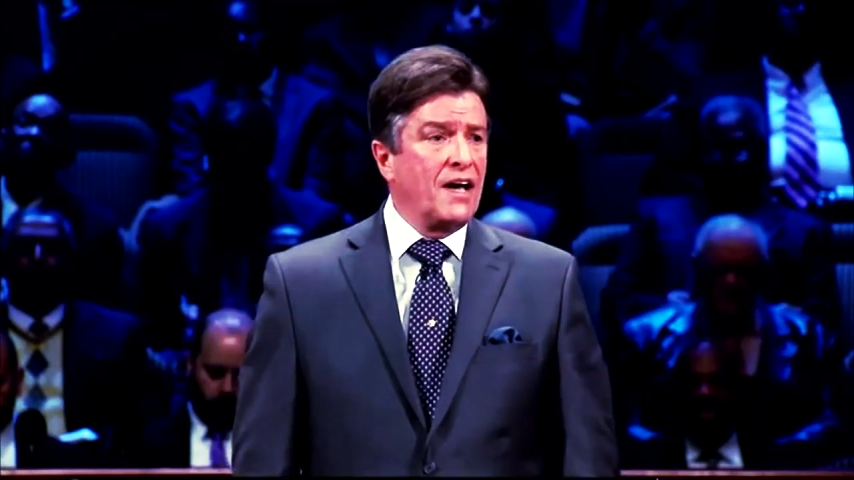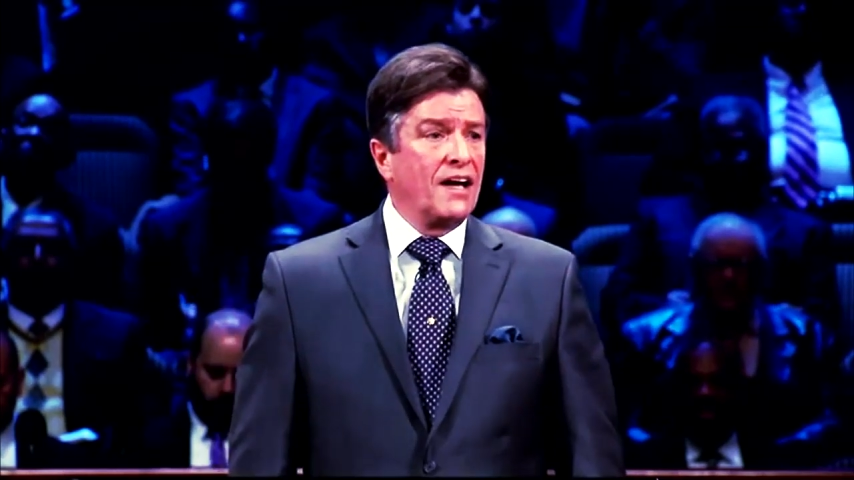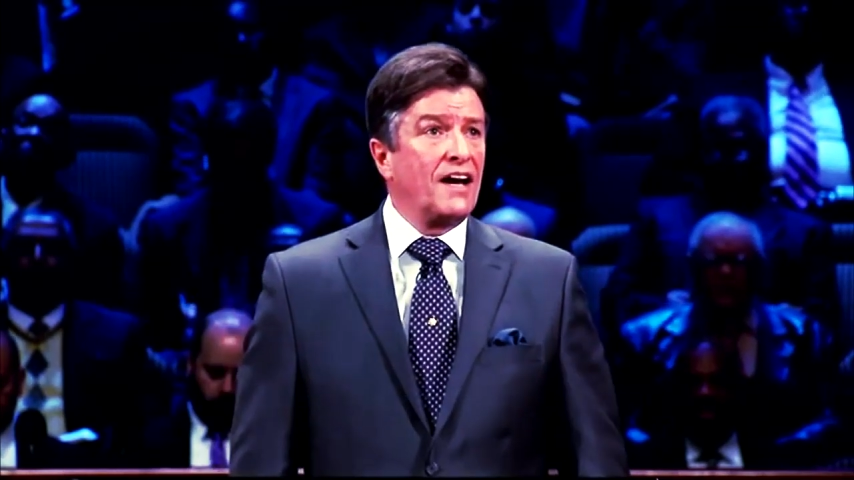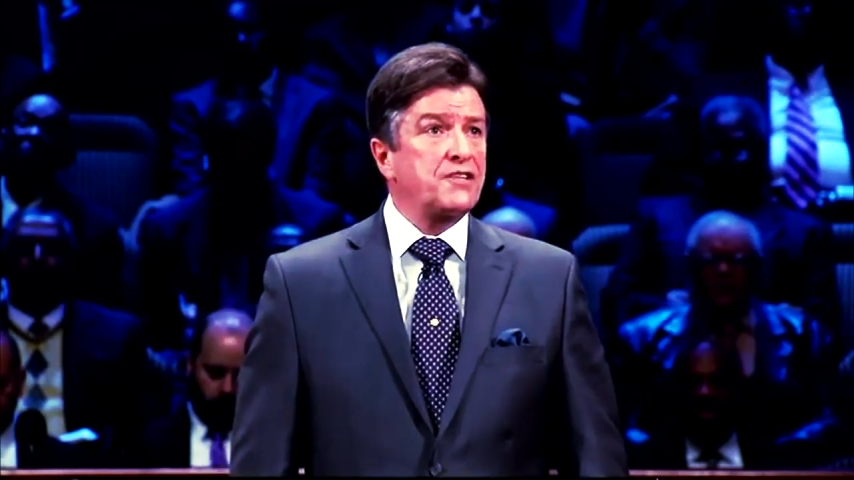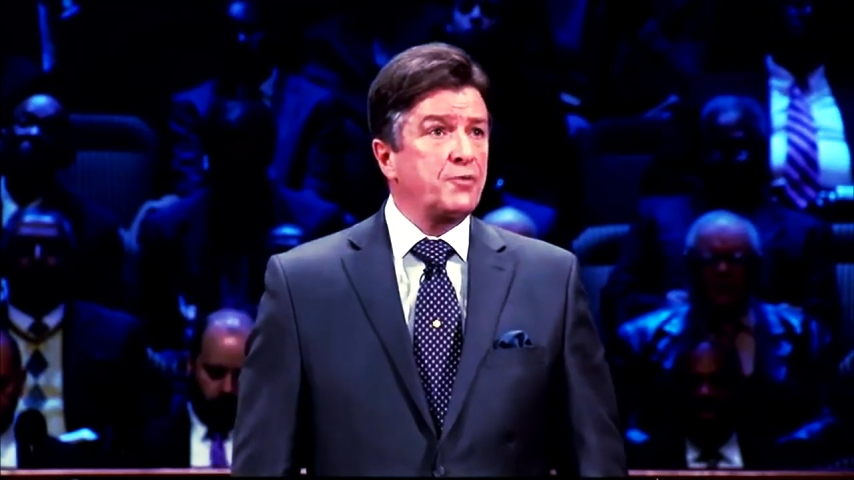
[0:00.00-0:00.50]

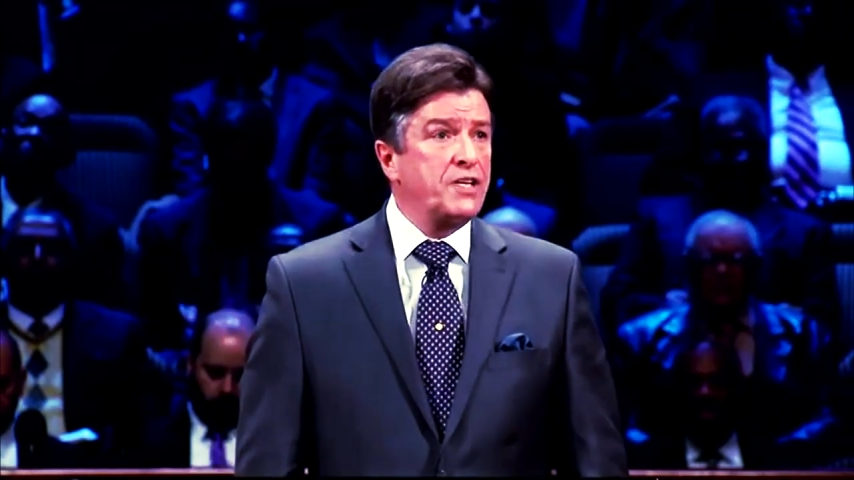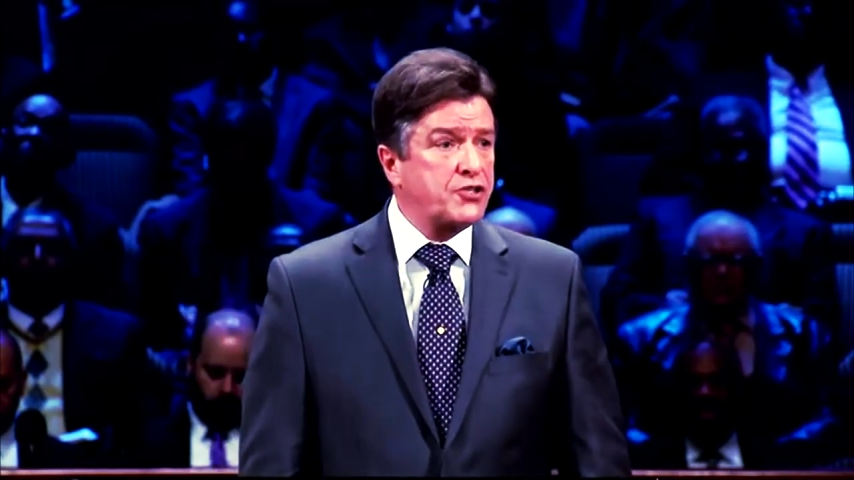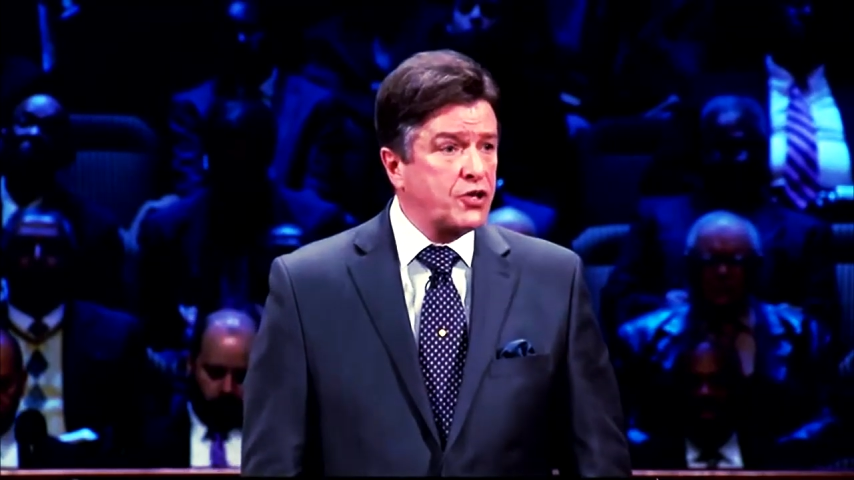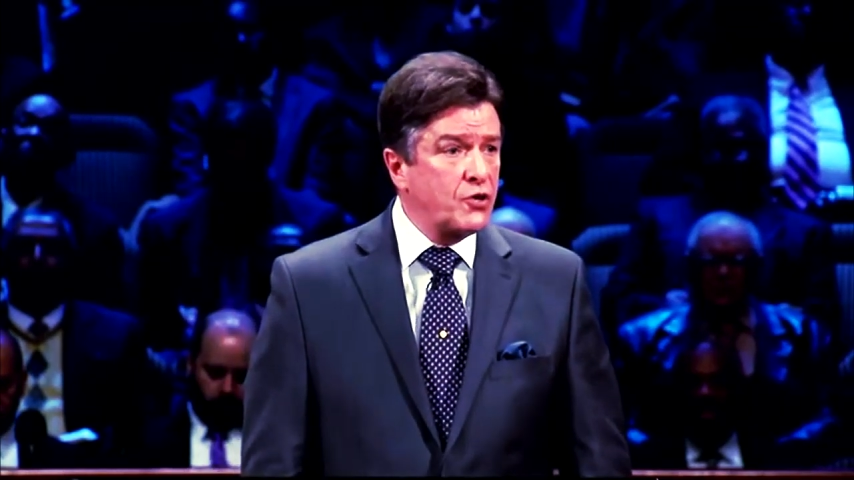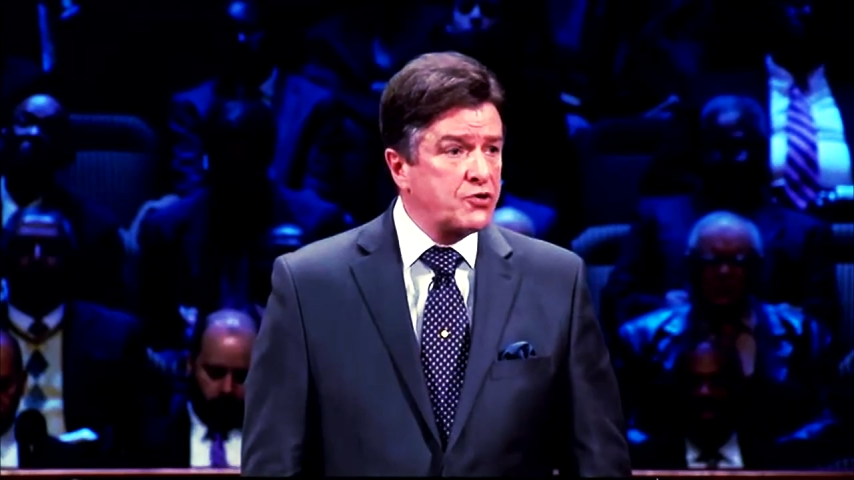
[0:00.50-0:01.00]
unless we
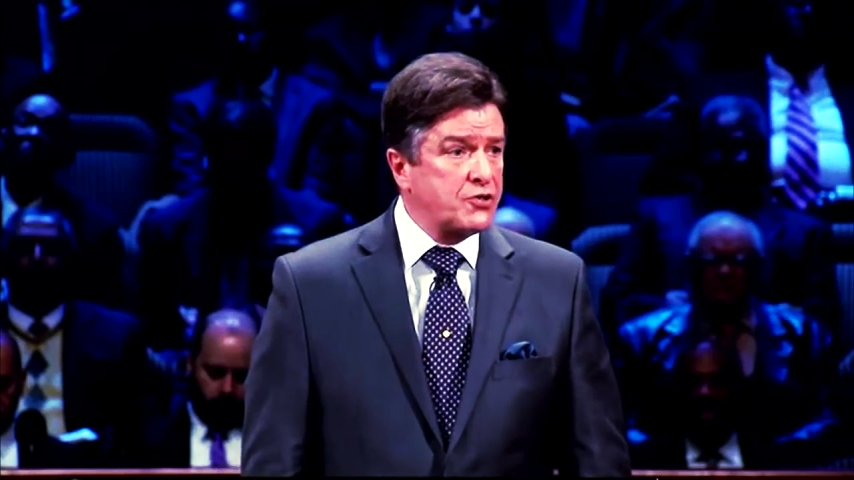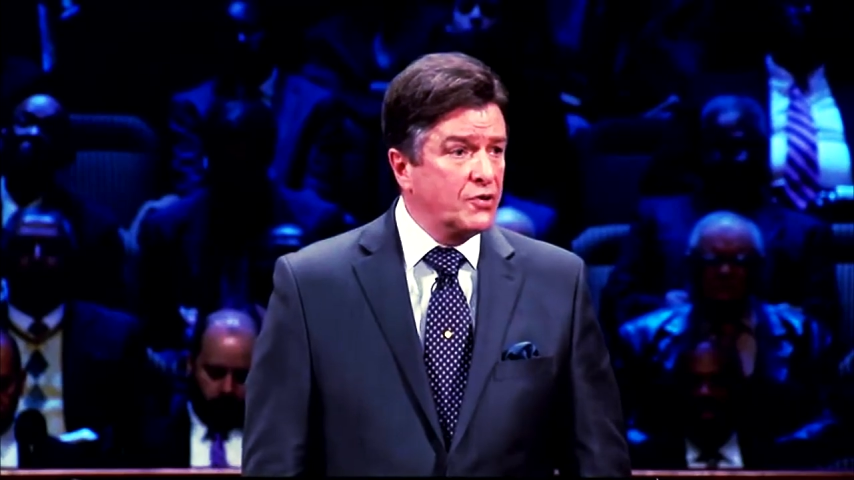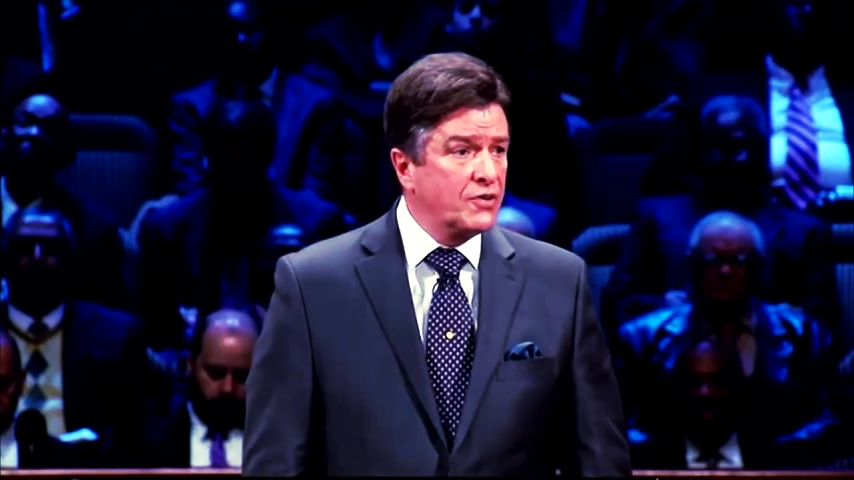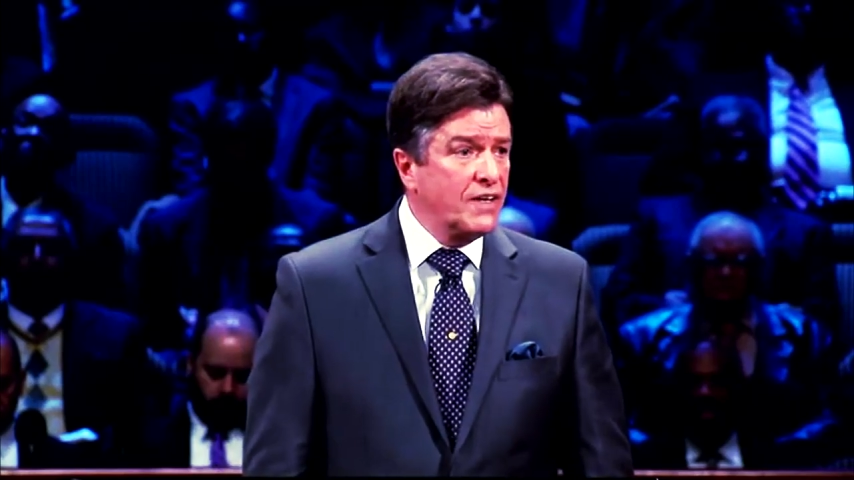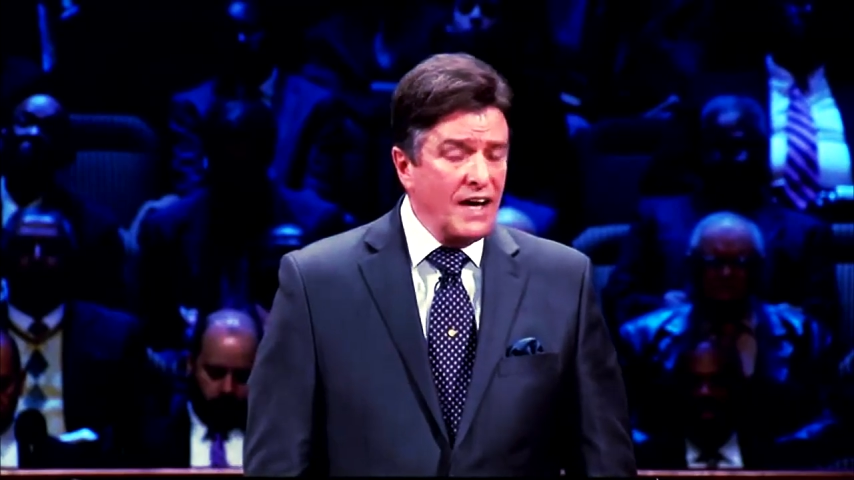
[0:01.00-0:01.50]
choose to,